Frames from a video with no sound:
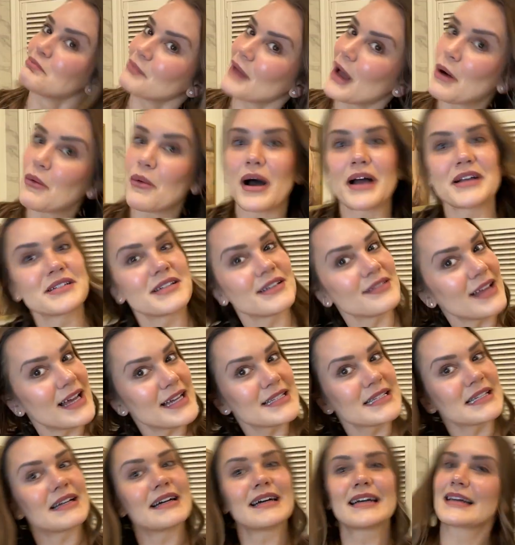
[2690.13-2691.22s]
I washed it
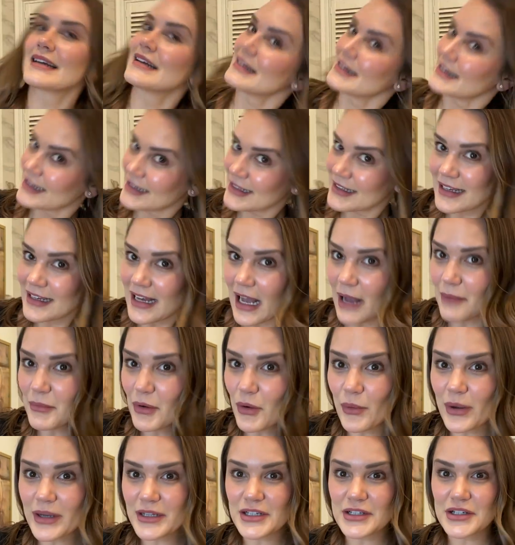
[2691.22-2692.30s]
last night. I'm
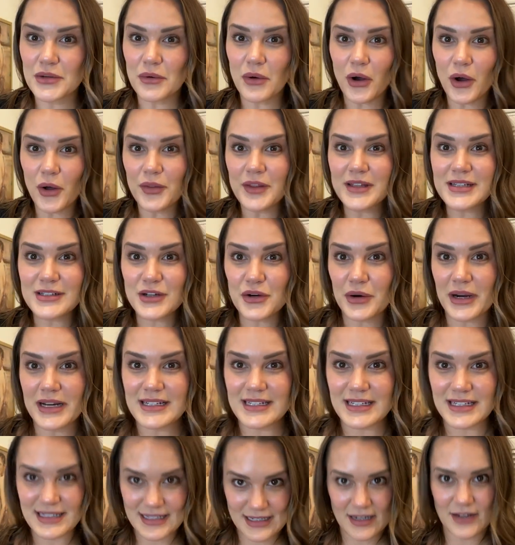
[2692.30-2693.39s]
going to do all this
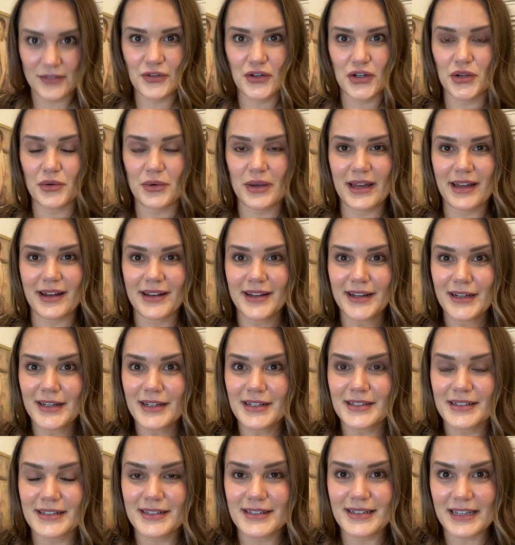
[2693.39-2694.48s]
crazy stuff to it
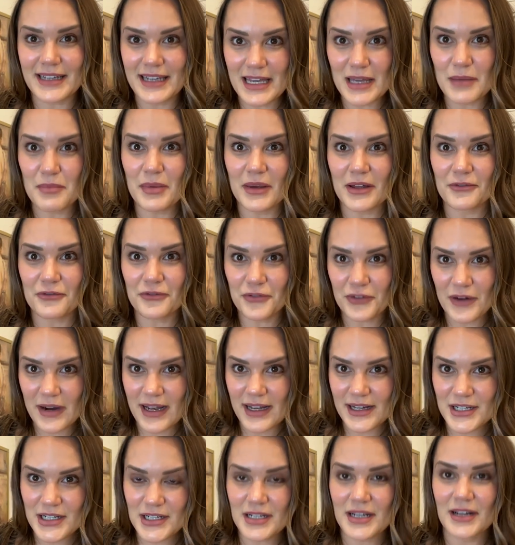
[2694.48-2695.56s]
to keep it
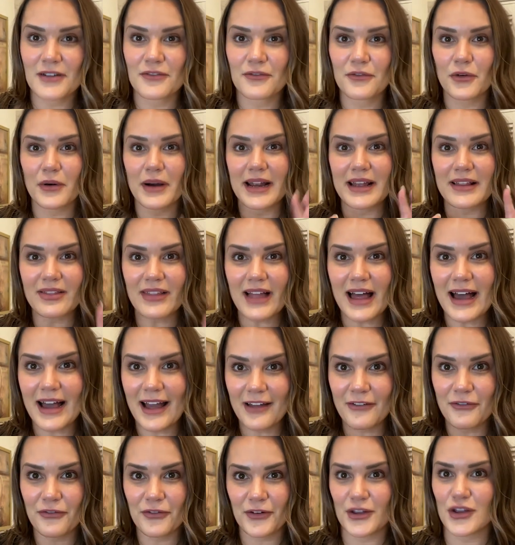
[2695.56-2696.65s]
fresh for a
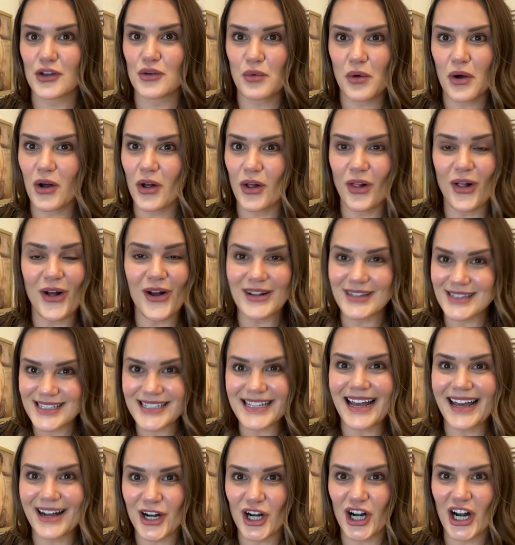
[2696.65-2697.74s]
live for you all on
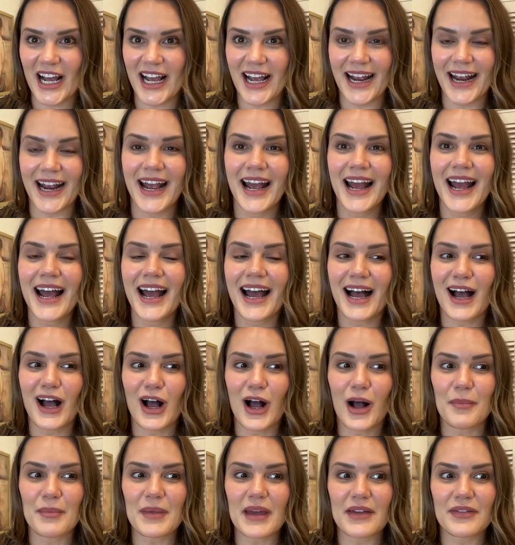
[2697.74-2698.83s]
Saturday.
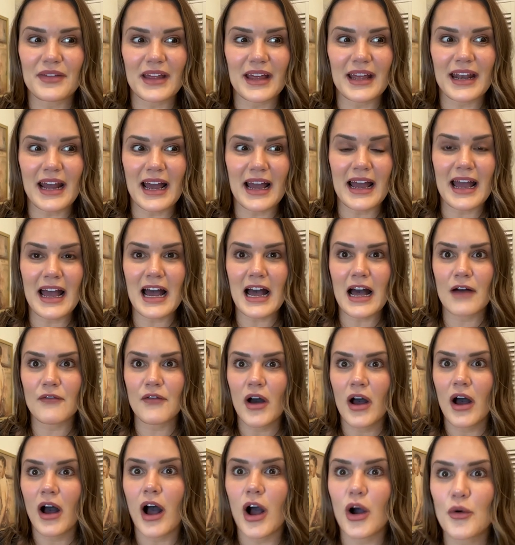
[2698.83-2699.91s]
And then I have,
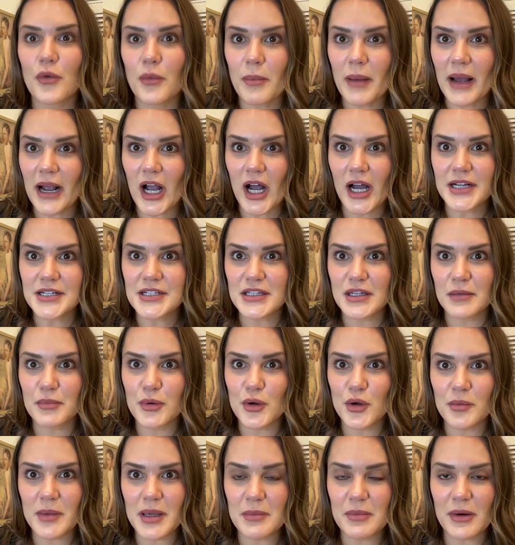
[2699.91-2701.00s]
oh my gosh, the
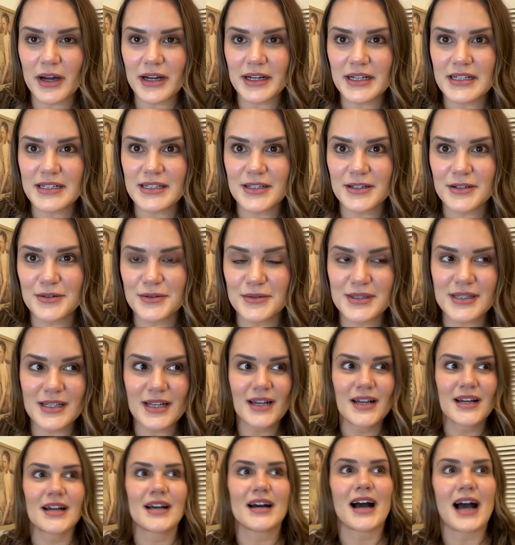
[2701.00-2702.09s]
Pumi bodysuits
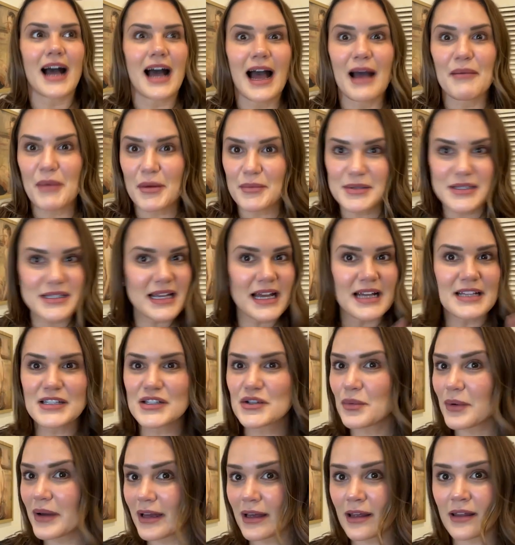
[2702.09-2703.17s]
I'm
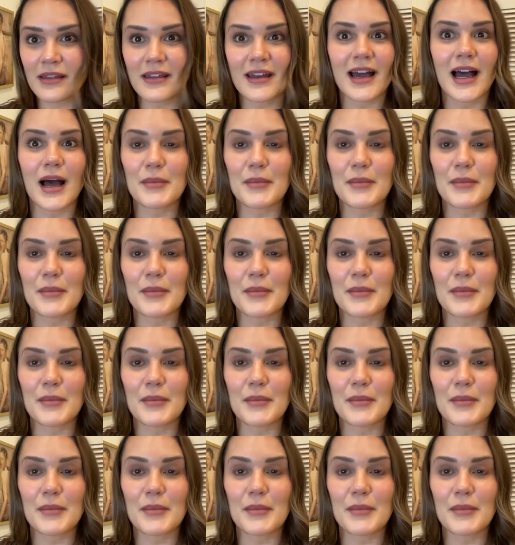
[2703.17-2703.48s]
obsessed with.